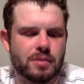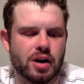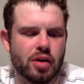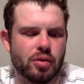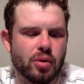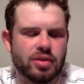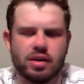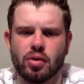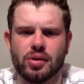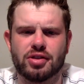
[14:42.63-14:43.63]
you know, with
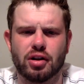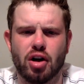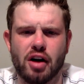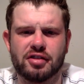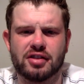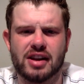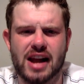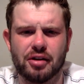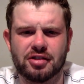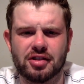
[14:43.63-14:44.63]
the with the loss to
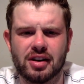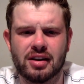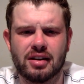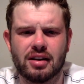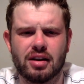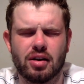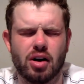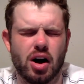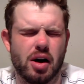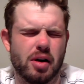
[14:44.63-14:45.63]
Nelson,
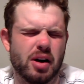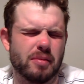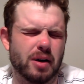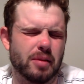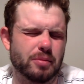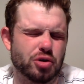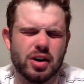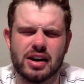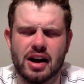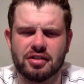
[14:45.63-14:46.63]
uh, um,
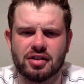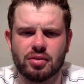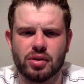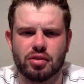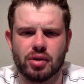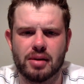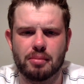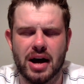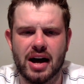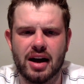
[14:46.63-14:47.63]
Jordy Nelson with
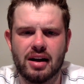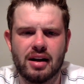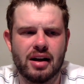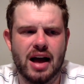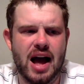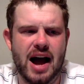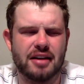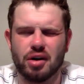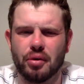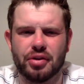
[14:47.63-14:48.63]
Green Bay,
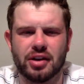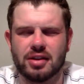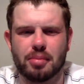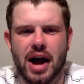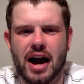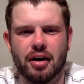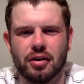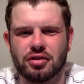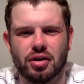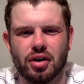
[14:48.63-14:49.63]
I don't think the
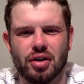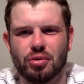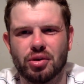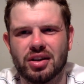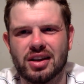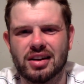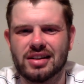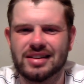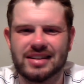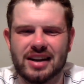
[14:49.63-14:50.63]
Packers are, are
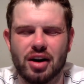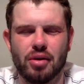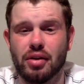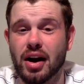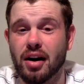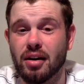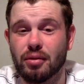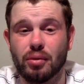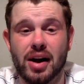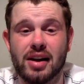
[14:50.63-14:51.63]
really, you know,
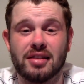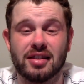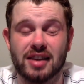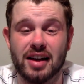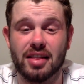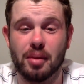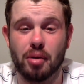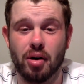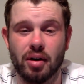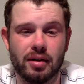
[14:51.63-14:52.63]
there, ready to take them
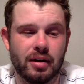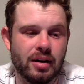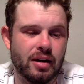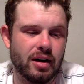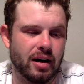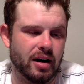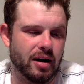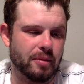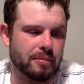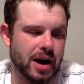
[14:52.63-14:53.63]
on.
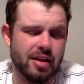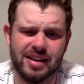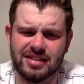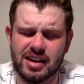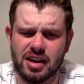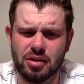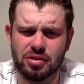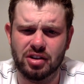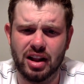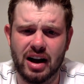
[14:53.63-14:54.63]
Um, I like the
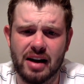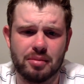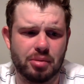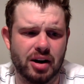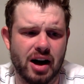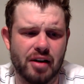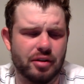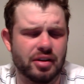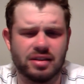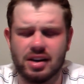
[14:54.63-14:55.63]
Eagles a lot, but I
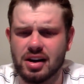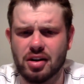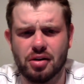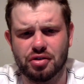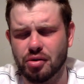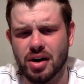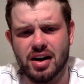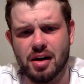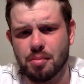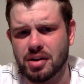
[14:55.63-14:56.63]
don't think the Eagles are
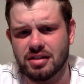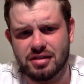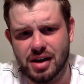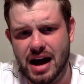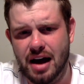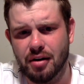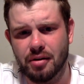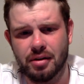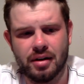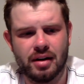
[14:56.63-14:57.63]
ready to beat
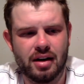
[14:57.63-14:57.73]
Seattle.